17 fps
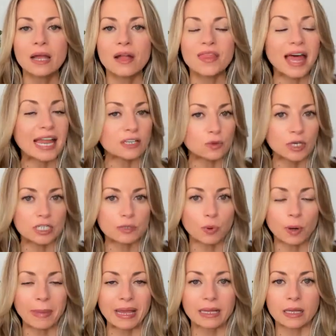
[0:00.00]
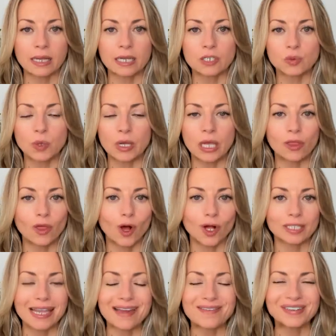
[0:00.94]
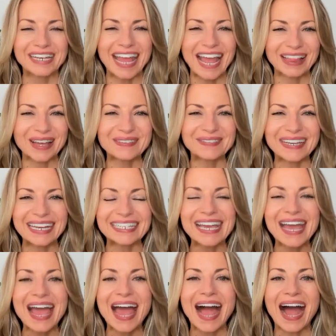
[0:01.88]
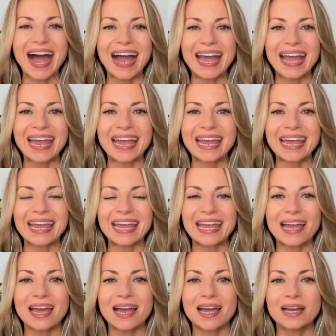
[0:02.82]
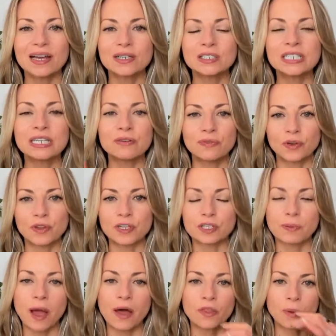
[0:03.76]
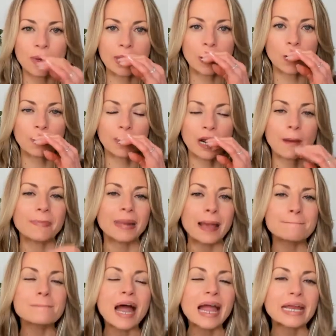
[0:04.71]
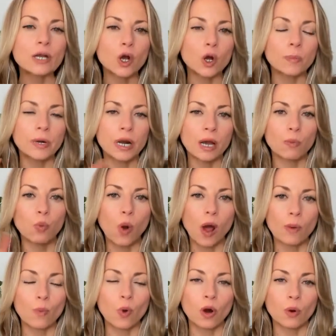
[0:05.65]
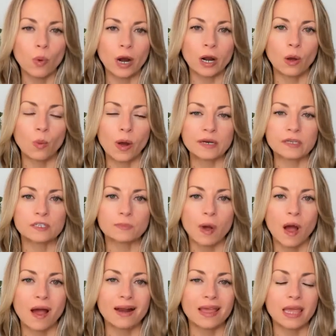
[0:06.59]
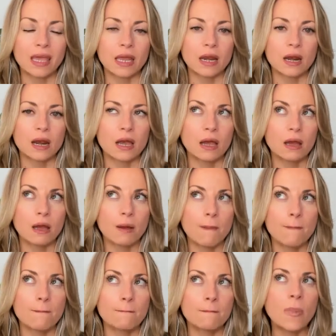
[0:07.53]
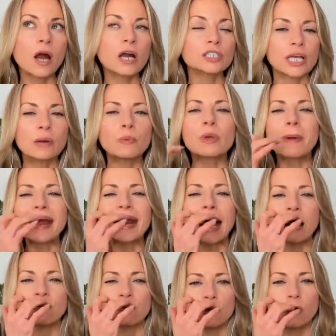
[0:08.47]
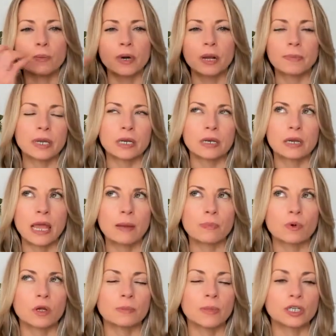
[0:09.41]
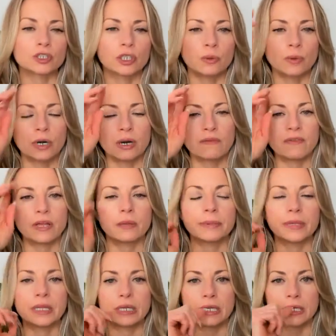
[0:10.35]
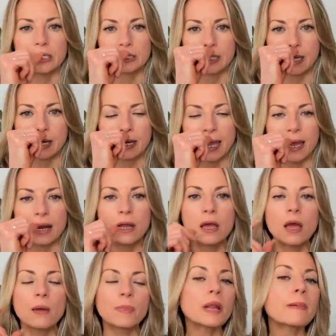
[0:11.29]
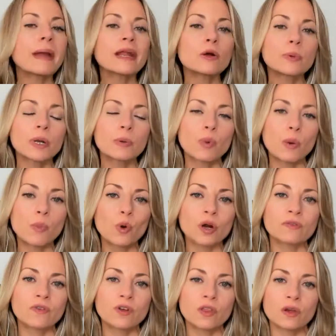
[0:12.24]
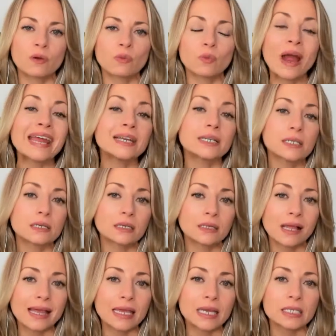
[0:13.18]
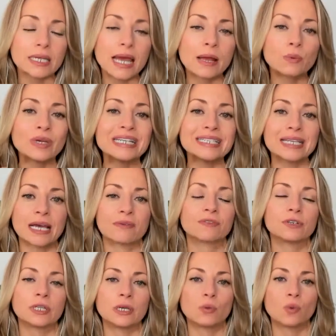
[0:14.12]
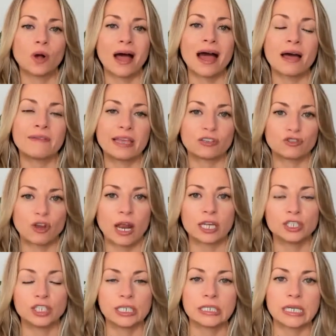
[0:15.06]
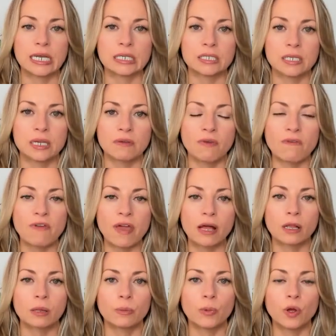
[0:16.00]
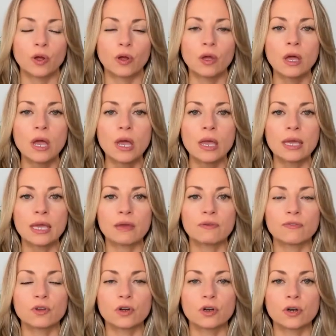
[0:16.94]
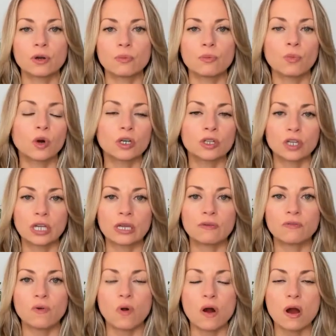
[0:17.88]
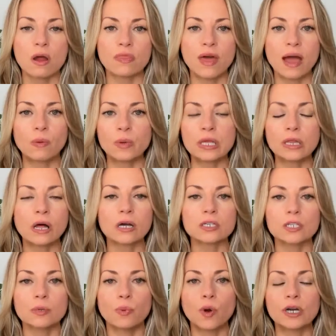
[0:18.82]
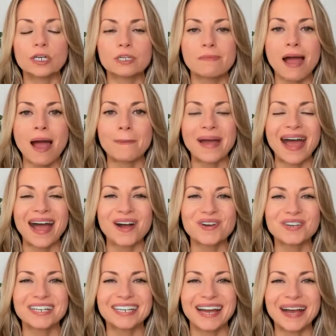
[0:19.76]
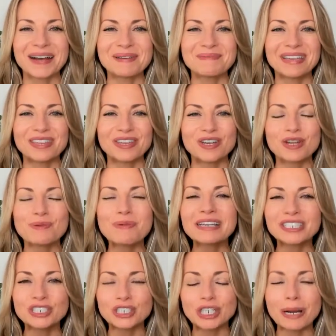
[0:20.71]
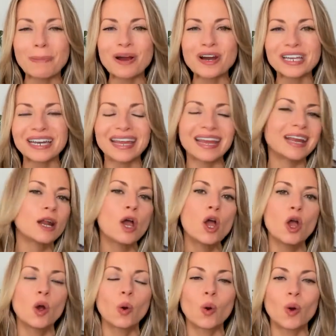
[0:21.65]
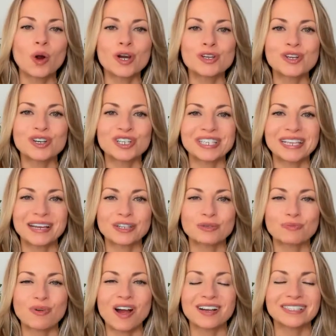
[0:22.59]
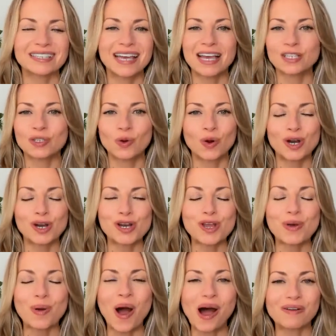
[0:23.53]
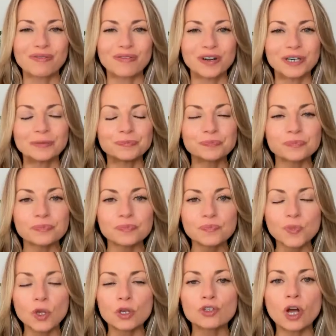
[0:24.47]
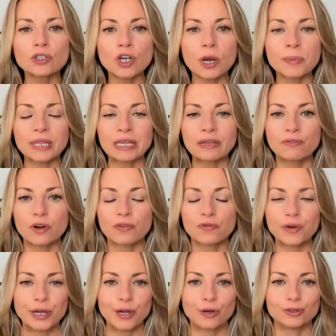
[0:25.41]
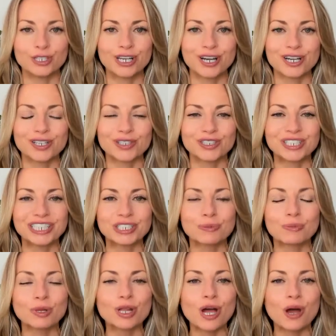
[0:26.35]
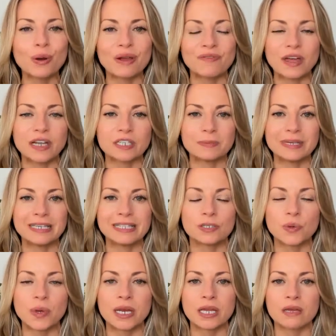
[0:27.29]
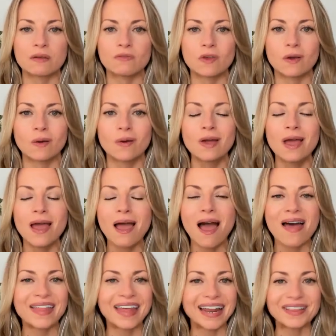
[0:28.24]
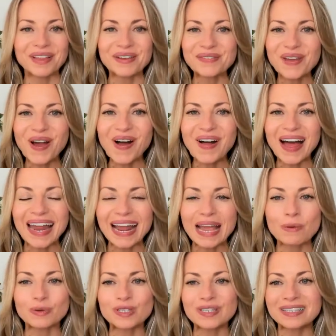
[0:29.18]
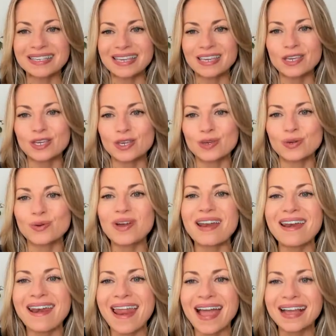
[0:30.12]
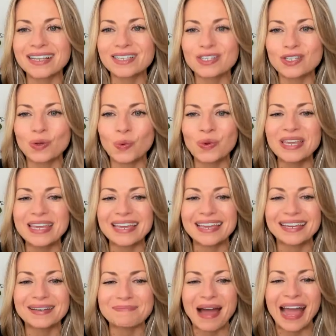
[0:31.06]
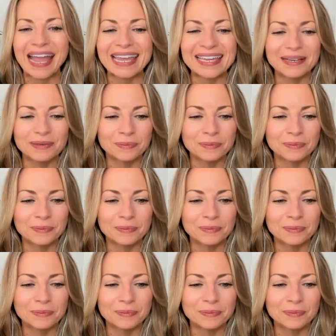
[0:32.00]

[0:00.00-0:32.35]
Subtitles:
That is what I support my clients with all day, every day. I love it. I did fill the spot that we had opened up, but I might open up one more one-on-one spot in March, and we might have one open up in April. I'm not sure what our availability is there yet, but I might open up one more for the right client, and we definitely will have a strategy intensive available if you're more looking for that week-long support to map out either your messaging and marketing or your sales process or a new offer. So I'll drop a link for a free coaching consultation below if that speaks to any of you. And then I love y'all, and I will see you next week. Bye.